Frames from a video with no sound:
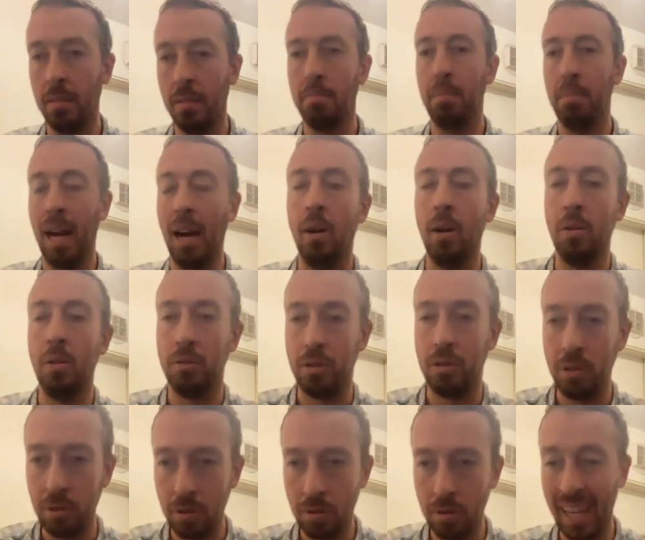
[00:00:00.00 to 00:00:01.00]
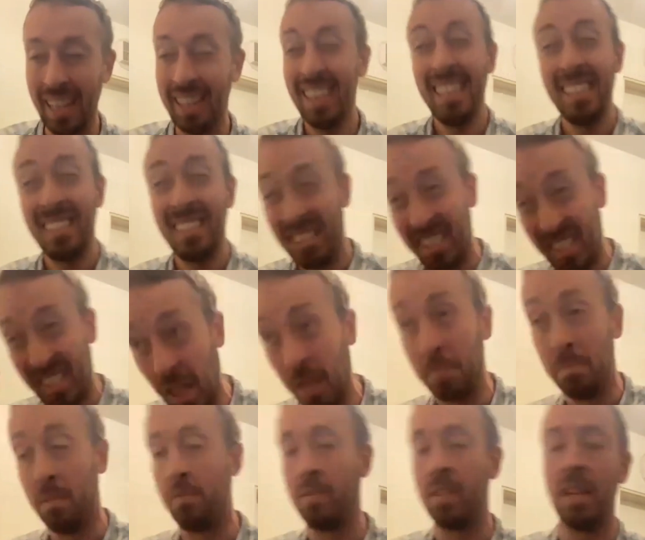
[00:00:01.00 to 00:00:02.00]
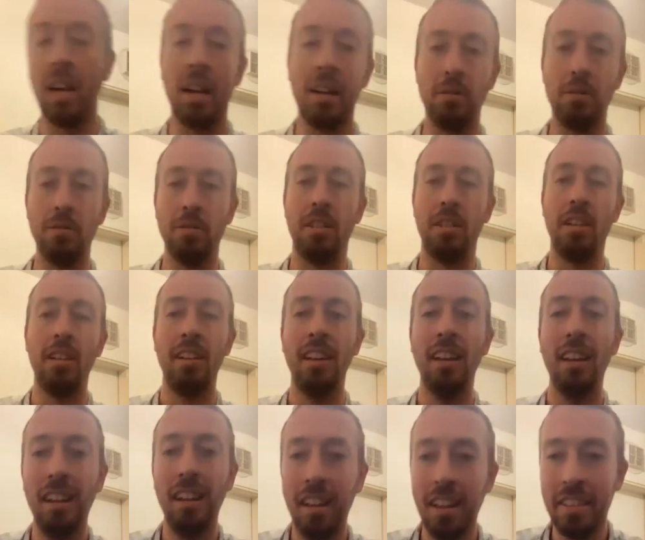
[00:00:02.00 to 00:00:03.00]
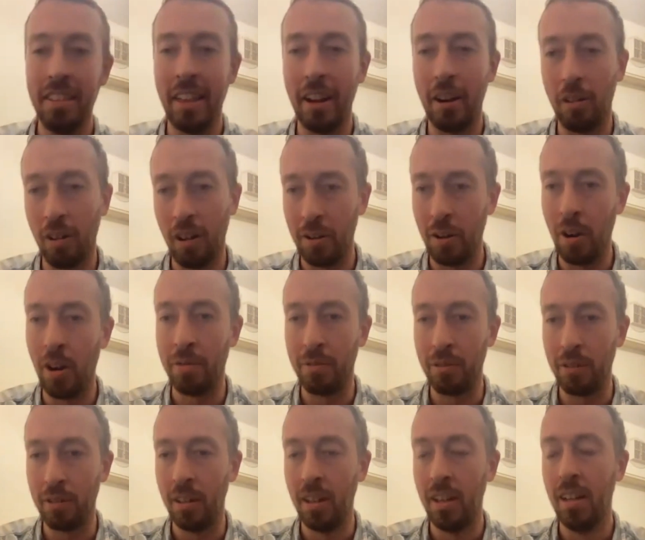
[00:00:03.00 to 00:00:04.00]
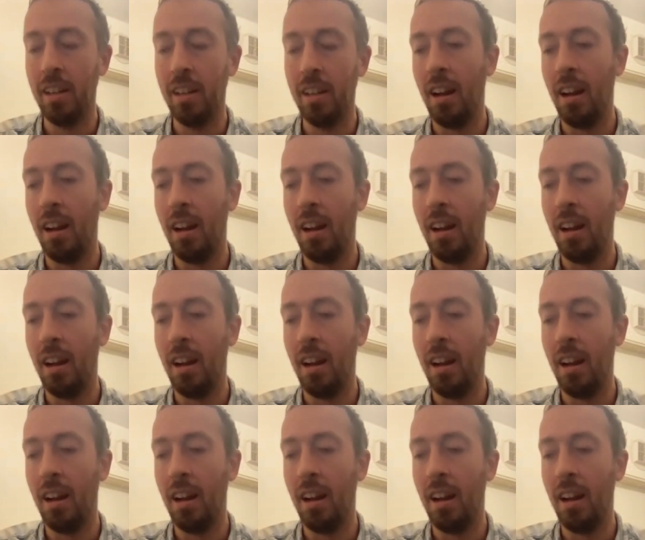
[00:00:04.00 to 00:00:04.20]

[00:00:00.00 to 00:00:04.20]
to bow to at least some of the idols that are on offer,